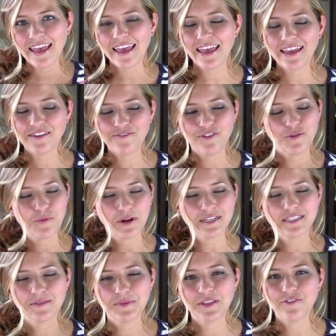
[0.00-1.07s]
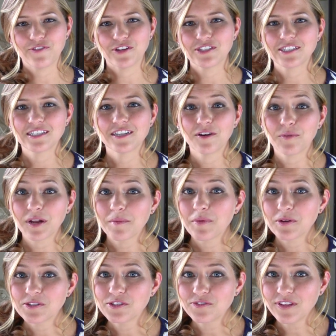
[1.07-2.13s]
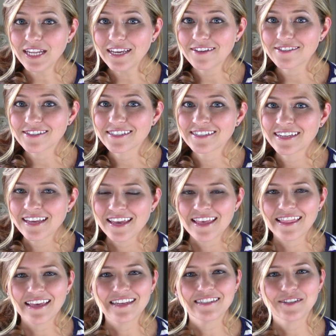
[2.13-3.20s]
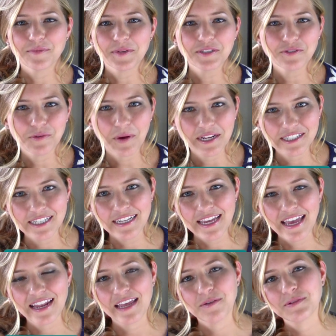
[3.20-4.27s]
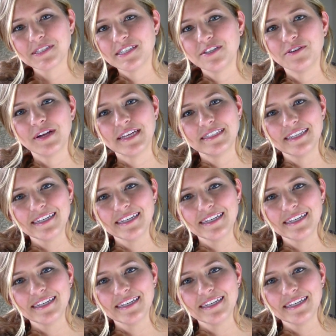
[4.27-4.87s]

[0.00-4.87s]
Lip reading: if you want to be the first to know when I post new videos. Thanks so much for watching, and I will see you guys